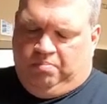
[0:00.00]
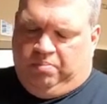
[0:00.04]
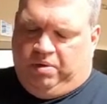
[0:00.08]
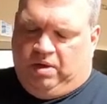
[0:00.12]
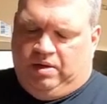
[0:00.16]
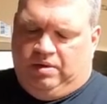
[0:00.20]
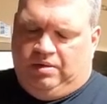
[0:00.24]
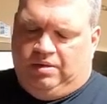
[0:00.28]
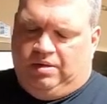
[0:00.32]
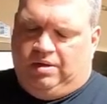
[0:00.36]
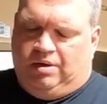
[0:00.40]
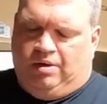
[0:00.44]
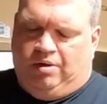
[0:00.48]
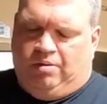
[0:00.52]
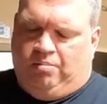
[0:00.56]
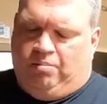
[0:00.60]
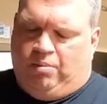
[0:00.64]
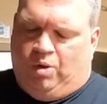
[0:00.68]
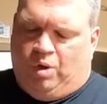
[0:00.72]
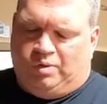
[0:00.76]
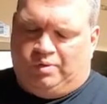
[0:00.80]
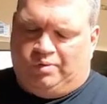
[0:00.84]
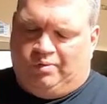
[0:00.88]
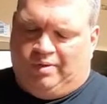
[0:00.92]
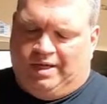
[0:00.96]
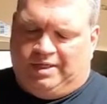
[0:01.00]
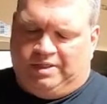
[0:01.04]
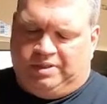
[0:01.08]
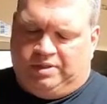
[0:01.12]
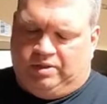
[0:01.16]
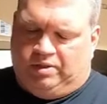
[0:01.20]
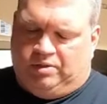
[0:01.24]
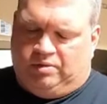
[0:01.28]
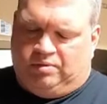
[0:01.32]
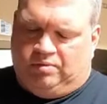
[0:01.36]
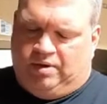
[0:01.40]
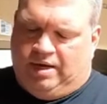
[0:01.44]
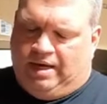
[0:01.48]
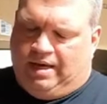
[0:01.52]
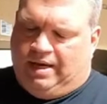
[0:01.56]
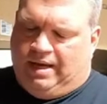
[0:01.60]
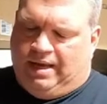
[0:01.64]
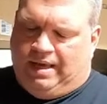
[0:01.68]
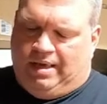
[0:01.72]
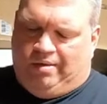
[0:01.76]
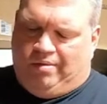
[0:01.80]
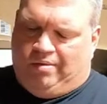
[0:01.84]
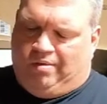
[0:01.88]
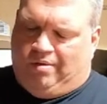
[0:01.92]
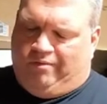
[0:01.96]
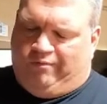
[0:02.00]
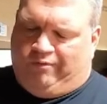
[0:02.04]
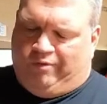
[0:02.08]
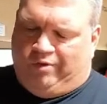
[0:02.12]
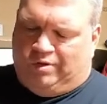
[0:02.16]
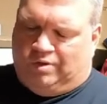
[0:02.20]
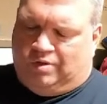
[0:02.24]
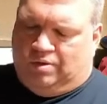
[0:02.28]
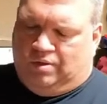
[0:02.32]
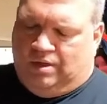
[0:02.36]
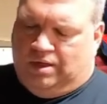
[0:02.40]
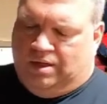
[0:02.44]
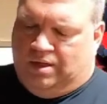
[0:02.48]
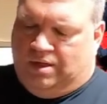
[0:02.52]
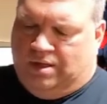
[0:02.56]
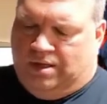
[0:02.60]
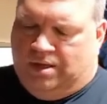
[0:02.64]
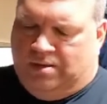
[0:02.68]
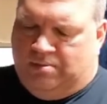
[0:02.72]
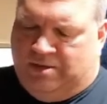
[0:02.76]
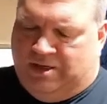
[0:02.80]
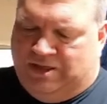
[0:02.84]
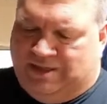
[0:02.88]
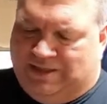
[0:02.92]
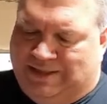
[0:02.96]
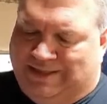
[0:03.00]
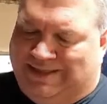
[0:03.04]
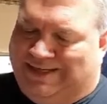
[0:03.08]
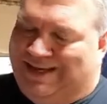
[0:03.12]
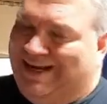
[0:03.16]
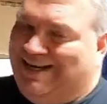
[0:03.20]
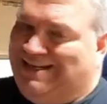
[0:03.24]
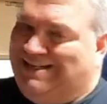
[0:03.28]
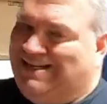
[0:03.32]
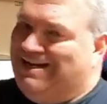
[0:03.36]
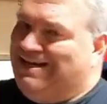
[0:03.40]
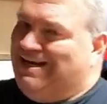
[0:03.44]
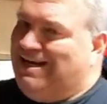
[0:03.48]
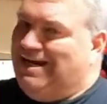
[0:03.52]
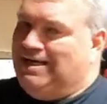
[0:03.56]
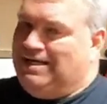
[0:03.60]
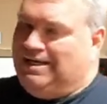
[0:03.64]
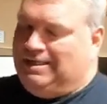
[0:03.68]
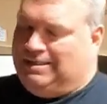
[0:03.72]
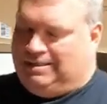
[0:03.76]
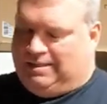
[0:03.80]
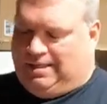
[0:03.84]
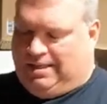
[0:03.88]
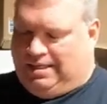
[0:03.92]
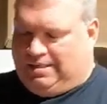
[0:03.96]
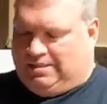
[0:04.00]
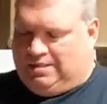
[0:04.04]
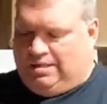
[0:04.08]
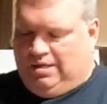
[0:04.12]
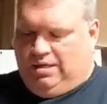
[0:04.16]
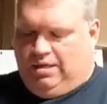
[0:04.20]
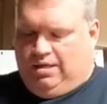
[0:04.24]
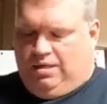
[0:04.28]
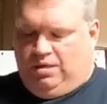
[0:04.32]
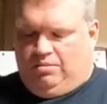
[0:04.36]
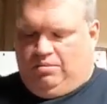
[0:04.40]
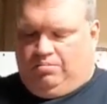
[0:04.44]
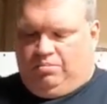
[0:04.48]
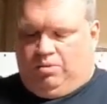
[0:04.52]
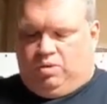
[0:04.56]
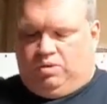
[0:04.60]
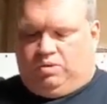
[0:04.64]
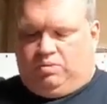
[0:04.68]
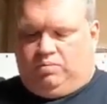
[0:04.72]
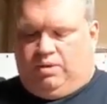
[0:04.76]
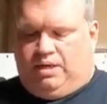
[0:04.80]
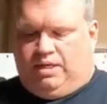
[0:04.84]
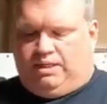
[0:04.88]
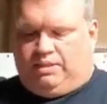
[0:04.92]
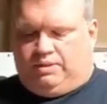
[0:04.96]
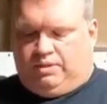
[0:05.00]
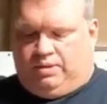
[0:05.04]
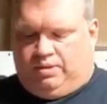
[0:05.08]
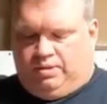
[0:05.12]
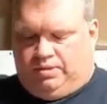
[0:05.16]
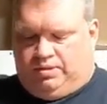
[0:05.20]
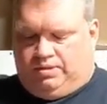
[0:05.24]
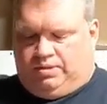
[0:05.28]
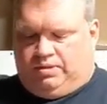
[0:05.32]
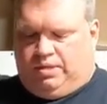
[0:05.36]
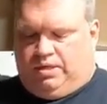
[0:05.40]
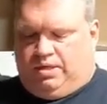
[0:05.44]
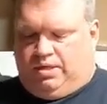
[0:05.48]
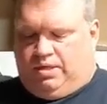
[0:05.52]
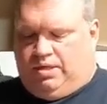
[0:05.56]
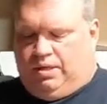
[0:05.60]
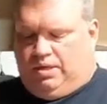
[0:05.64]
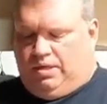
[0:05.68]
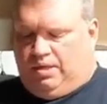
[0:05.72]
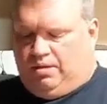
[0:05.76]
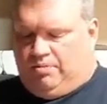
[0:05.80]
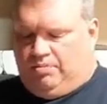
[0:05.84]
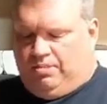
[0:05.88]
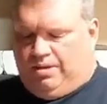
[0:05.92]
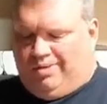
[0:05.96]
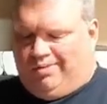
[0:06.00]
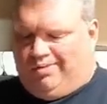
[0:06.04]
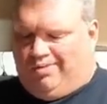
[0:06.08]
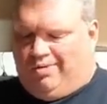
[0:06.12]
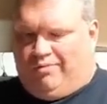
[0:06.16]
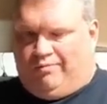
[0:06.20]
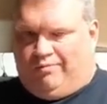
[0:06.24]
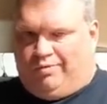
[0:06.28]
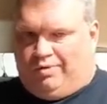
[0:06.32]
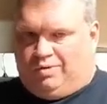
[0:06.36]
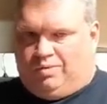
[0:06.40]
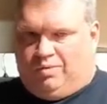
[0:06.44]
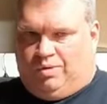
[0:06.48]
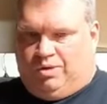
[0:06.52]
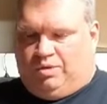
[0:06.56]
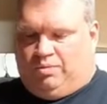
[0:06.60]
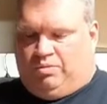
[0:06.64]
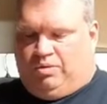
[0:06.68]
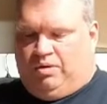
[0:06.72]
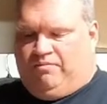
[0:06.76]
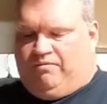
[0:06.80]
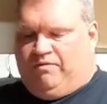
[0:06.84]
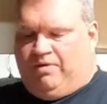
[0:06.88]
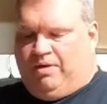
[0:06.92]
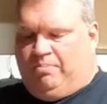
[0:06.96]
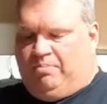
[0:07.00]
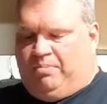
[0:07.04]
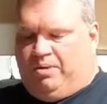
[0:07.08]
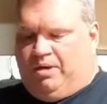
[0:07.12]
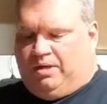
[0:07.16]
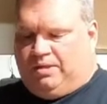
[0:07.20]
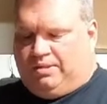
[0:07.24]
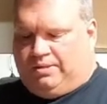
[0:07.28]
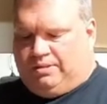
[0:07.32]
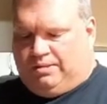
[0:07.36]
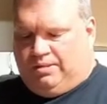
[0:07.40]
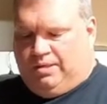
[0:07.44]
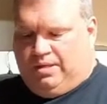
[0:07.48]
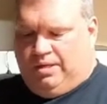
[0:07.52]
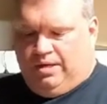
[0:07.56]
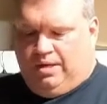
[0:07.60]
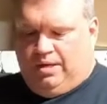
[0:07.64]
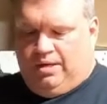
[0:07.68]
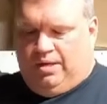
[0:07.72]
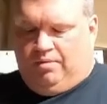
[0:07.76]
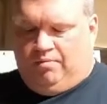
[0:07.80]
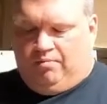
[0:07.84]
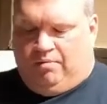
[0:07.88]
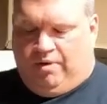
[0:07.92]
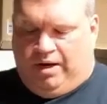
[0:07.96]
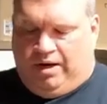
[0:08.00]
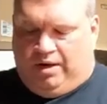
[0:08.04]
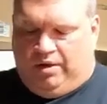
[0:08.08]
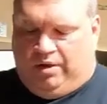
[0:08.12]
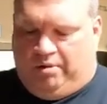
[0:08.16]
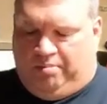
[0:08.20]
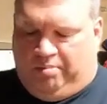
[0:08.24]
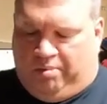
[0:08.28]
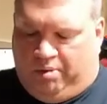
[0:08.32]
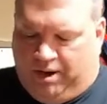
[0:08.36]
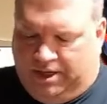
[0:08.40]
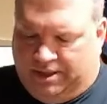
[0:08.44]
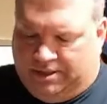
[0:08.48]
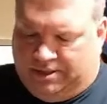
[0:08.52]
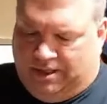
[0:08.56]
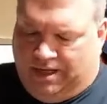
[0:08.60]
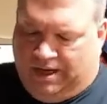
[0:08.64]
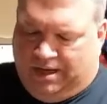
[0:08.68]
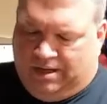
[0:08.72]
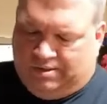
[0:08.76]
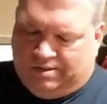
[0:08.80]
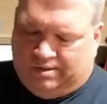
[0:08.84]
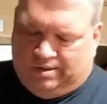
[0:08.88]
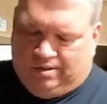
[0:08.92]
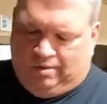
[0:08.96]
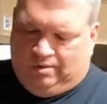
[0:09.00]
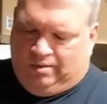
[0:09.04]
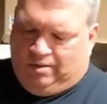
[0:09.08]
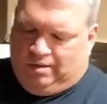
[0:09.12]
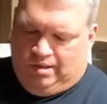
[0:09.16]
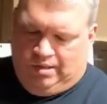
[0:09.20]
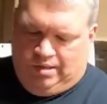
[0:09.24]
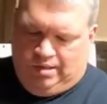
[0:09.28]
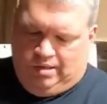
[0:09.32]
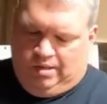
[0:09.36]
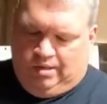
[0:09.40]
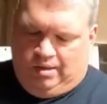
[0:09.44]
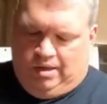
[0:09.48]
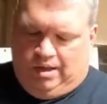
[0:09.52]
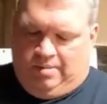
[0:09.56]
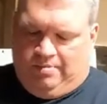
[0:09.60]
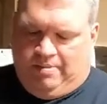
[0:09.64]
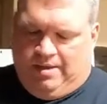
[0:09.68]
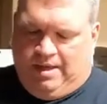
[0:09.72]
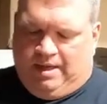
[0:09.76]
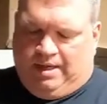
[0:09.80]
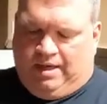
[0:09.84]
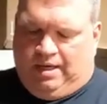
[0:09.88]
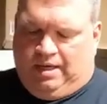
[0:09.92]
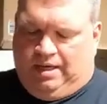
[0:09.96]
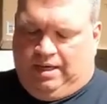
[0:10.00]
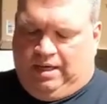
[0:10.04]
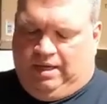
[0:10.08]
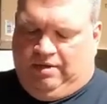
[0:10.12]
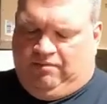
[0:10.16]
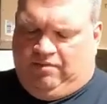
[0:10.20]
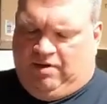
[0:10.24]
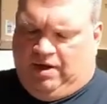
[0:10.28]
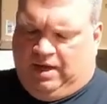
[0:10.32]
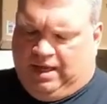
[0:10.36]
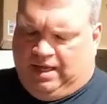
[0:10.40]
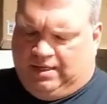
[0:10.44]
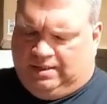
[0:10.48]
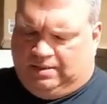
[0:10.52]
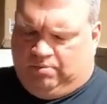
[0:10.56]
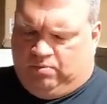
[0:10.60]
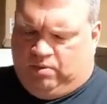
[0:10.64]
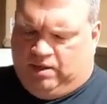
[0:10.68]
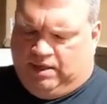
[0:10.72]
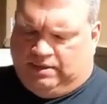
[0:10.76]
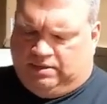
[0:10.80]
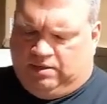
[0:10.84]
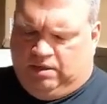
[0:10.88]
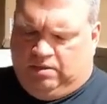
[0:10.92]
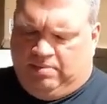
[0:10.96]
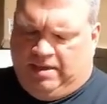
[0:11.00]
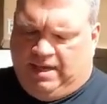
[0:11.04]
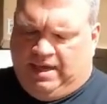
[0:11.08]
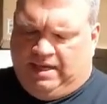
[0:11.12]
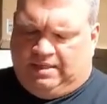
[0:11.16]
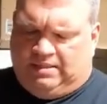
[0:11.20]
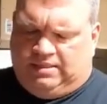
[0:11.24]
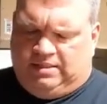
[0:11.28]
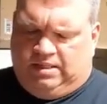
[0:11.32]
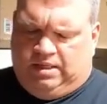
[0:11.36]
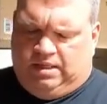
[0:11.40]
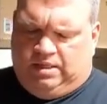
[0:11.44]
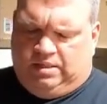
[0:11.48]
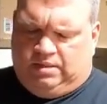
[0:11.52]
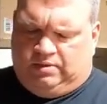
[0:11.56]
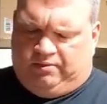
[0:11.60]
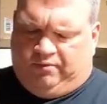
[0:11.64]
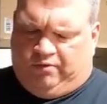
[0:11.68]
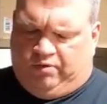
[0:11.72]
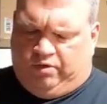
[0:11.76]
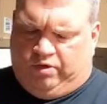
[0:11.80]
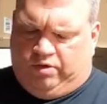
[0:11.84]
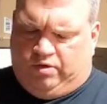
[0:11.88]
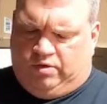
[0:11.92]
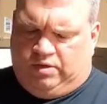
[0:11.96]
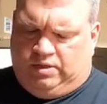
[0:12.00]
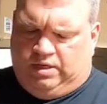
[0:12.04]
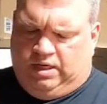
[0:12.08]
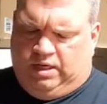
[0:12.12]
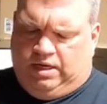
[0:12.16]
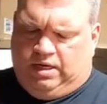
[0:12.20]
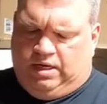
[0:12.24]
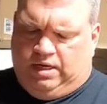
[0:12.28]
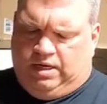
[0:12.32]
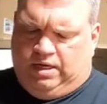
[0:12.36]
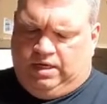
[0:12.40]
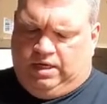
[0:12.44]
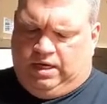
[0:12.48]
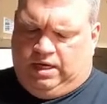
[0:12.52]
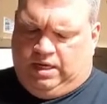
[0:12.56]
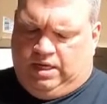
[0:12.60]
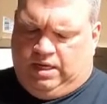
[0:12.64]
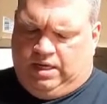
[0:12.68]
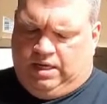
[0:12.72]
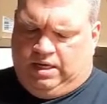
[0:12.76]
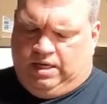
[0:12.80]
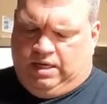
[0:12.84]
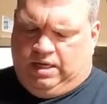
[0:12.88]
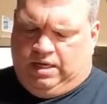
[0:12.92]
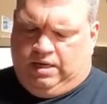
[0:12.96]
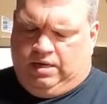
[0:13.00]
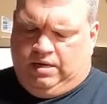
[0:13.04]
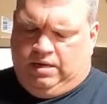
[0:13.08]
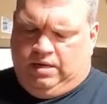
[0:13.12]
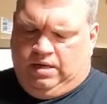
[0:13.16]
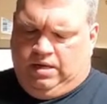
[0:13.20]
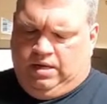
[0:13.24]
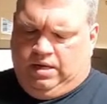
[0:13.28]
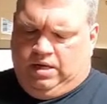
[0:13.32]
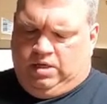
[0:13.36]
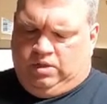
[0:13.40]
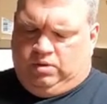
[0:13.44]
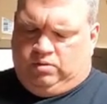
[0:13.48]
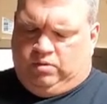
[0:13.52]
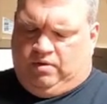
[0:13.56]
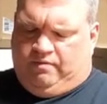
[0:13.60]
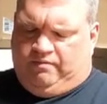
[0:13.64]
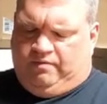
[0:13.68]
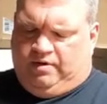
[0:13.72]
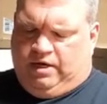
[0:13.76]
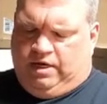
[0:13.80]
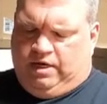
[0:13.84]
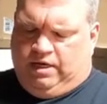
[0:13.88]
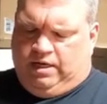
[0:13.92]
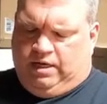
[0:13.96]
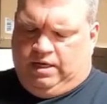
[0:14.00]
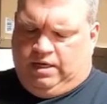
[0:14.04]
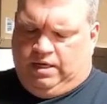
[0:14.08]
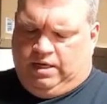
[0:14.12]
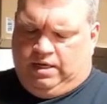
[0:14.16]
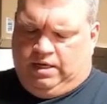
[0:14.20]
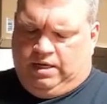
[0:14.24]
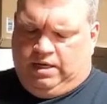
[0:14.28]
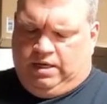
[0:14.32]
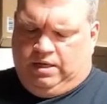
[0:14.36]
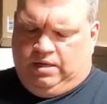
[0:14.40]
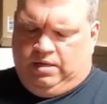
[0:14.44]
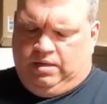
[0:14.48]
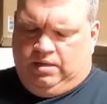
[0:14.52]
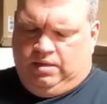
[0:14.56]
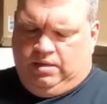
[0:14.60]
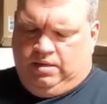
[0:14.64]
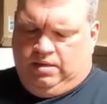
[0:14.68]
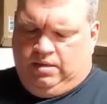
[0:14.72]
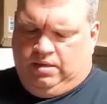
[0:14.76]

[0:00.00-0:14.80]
but you know, most wrestlers right now go for. I mean, this is 1996. Most wrestlers, uh, I mean, go for 20, 25 bucks regular price now. So I'm not gonna. Even I got some wrestling magazines for 13.99, 12.99.